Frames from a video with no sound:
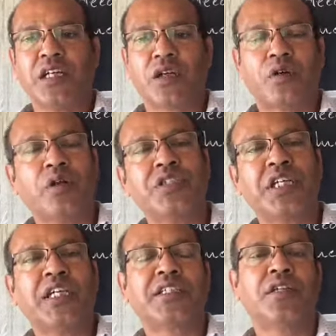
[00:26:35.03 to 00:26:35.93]
a
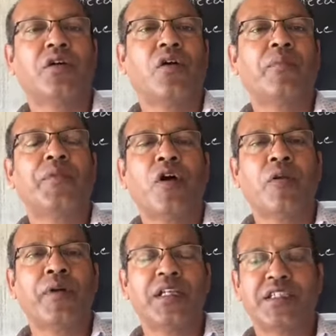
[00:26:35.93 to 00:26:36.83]
congenital
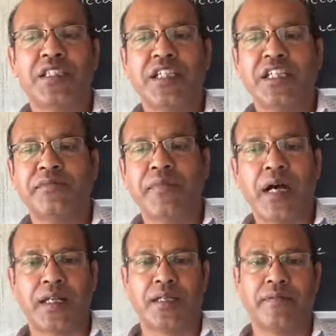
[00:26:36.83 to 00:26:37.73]
abnormality in
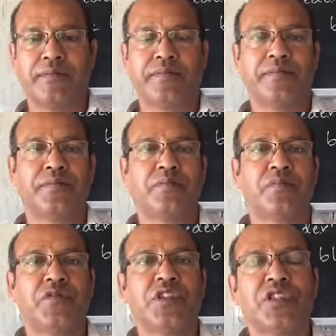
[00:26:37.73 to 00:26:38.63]
man.
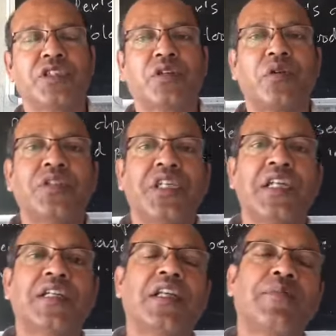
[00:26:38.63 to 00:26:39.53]
This is a
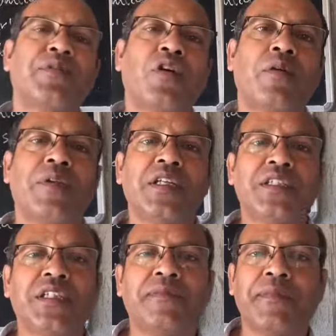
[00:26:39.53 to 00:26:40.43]
congenital
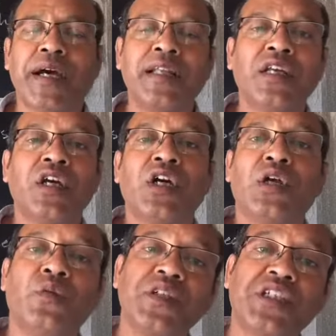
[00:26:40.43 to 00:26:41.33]
abnormality in man,
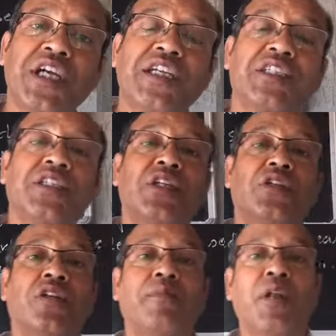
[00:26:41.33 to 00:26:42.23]
in which case
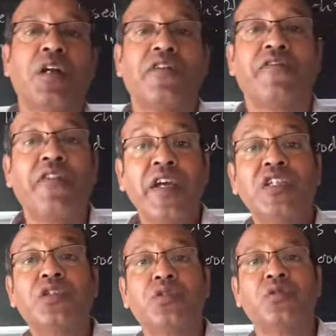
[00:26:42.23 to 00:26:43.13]
the blood
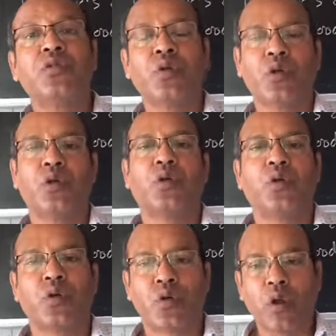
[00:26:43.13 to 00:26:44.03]
fails to
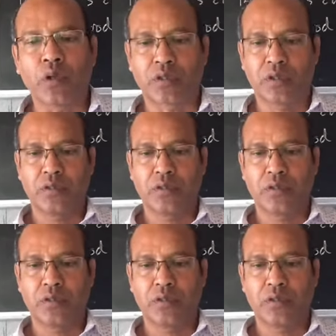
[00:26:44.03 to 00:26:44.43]
clot.